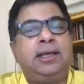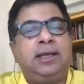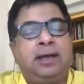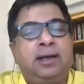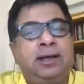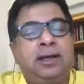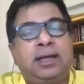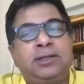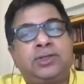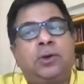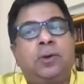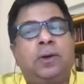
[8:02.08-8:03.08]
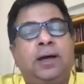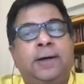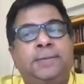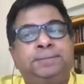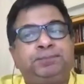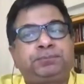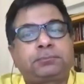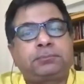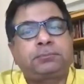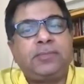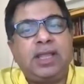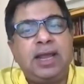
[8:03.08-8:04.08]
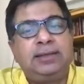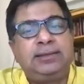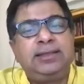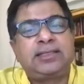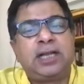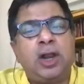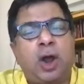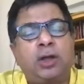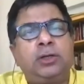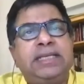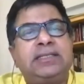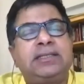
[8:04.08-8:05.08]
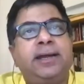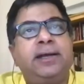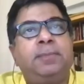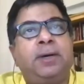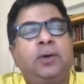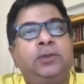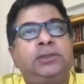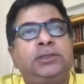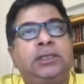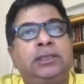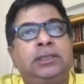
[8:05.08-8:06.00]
And so I think there's a lot to be said about